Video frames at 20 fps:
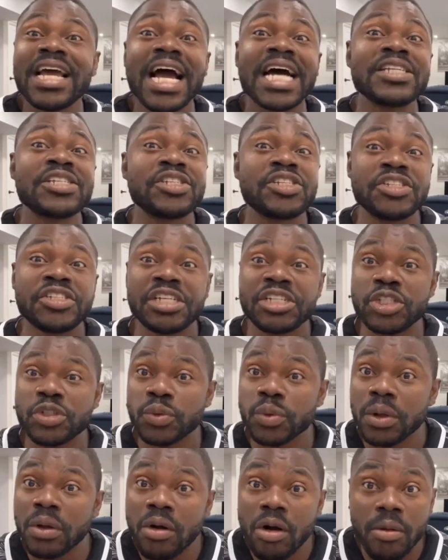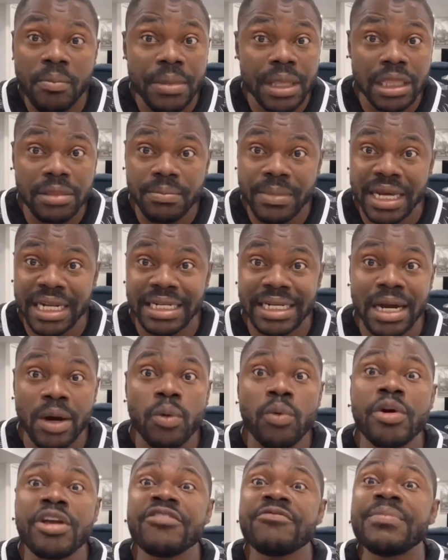have sexual commitment, that
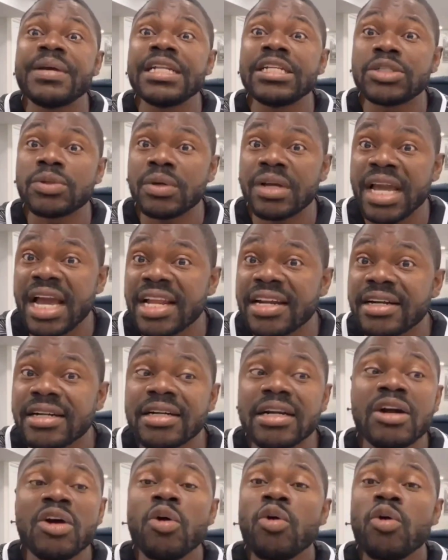we've been together,